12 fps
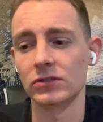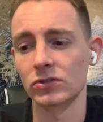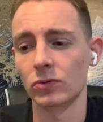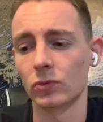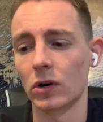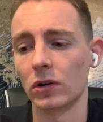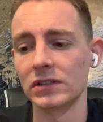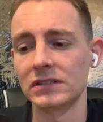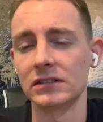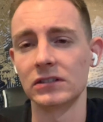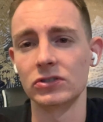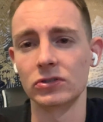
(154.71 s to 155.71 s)
digital wallets,
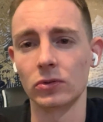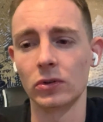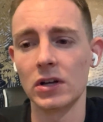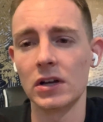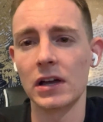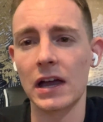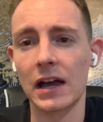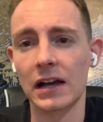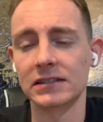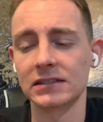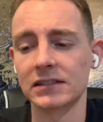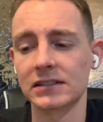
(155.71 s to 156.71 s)
and digital
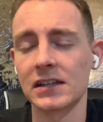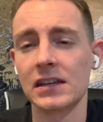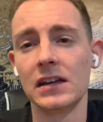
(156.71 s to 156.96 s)
assets.